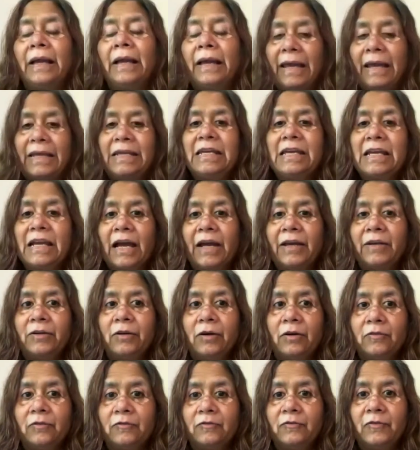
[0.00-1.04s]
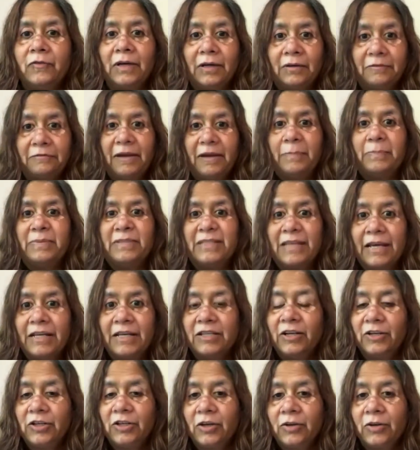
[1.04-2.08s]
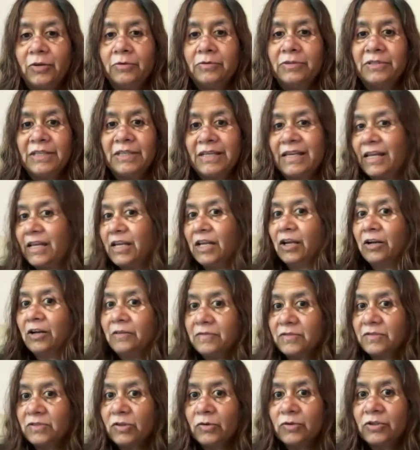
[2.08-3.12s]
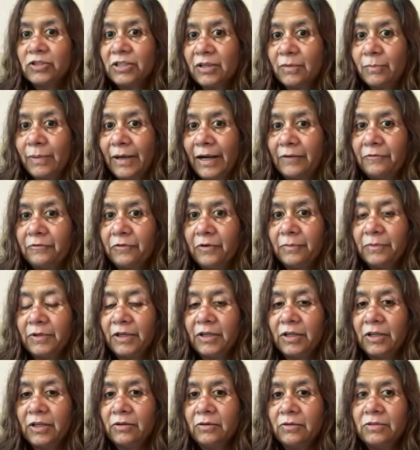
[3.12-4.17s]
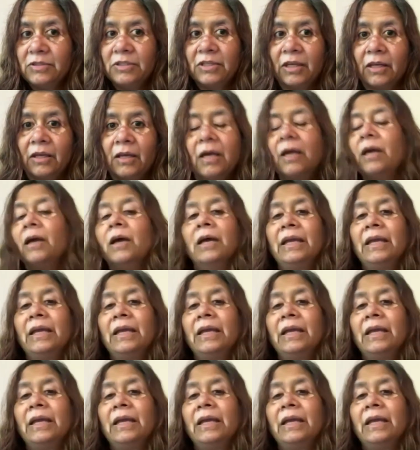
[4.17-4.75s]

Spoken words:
any kind of website that you're using, any kind of social platform that you're using,